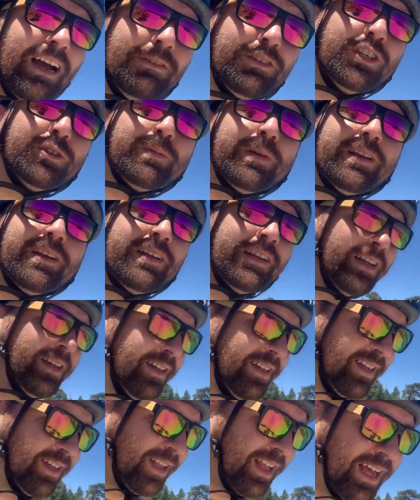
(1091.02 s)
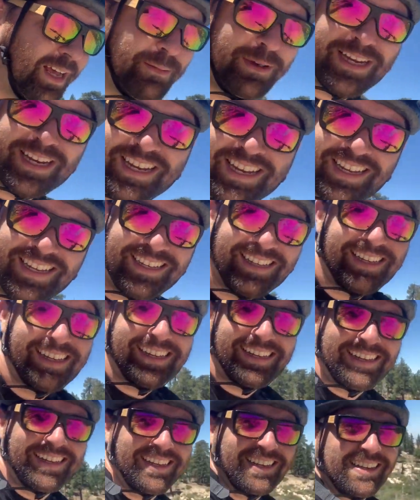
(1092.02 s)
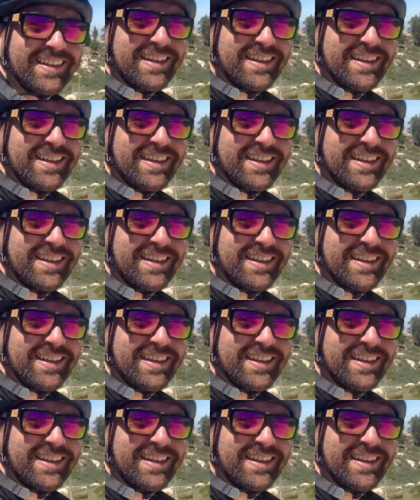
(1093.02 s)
quick. Could have used a GoPro, but